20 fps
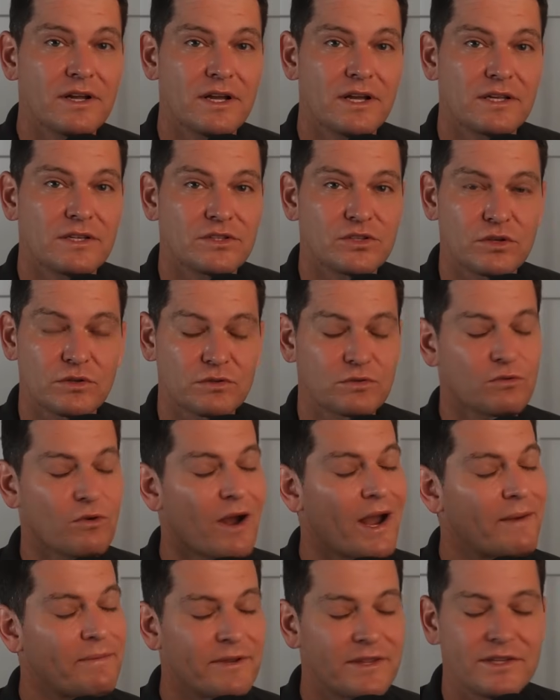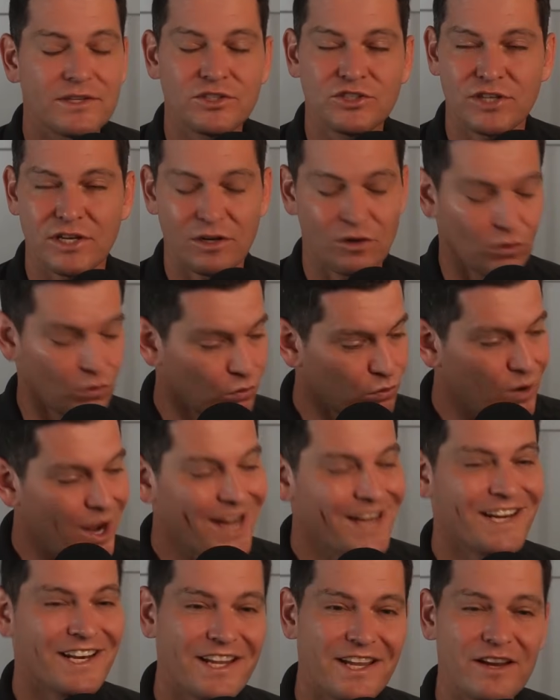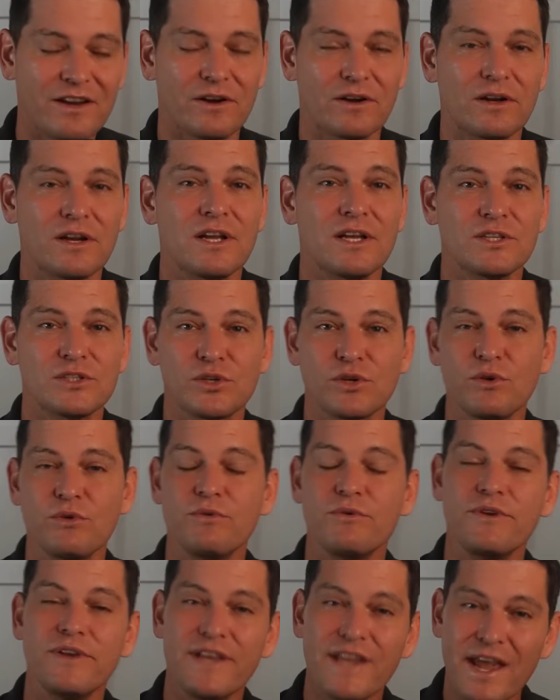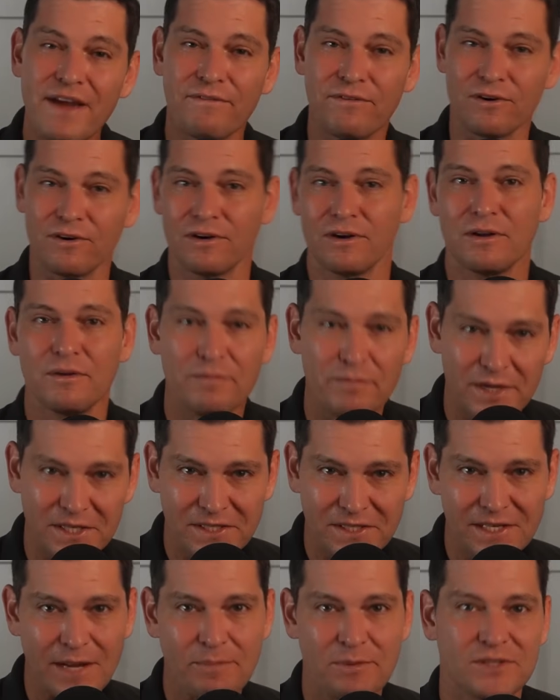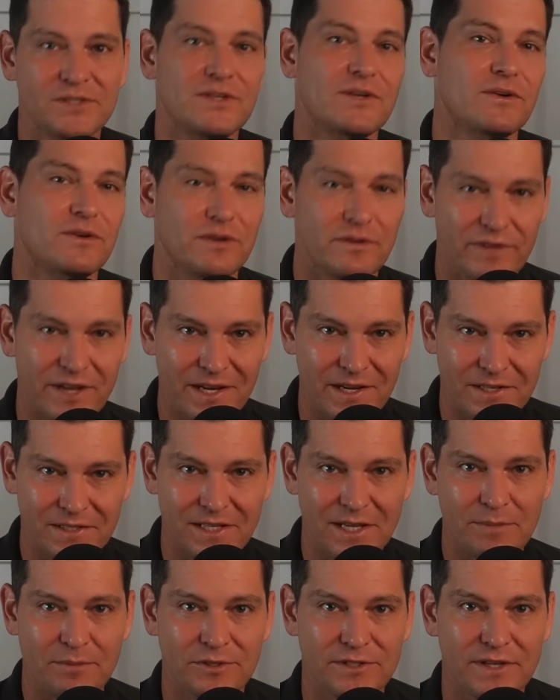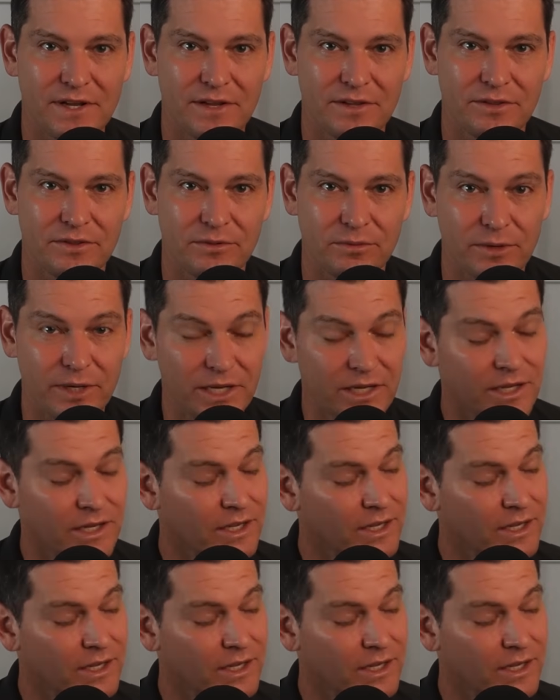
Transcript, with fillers: subscribe to this channel right here so you never miss an episode of Andy Staples on 3.